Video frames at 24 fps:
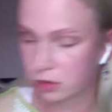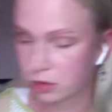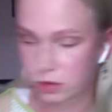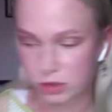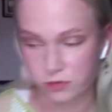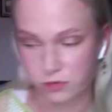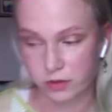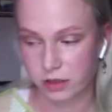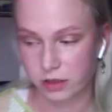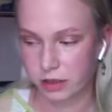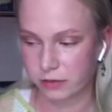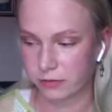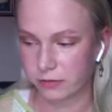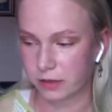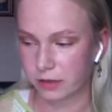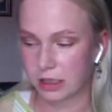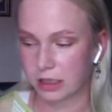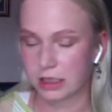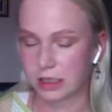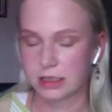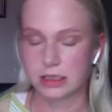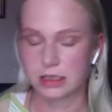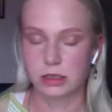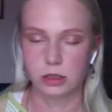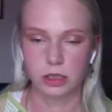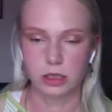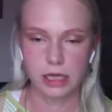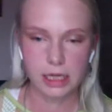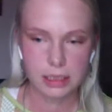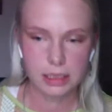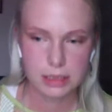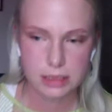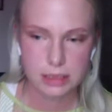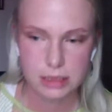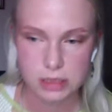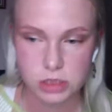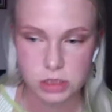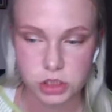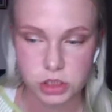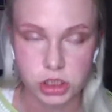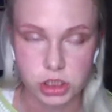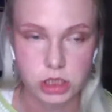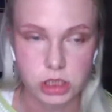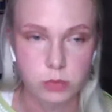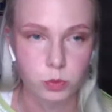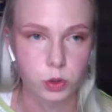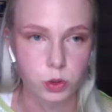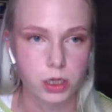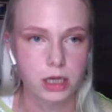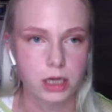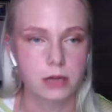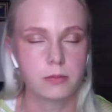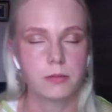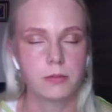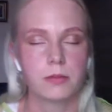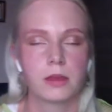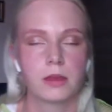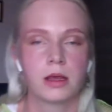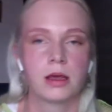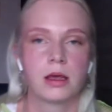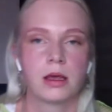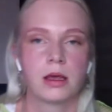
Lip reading: it was very fun. It's located in Shibuya.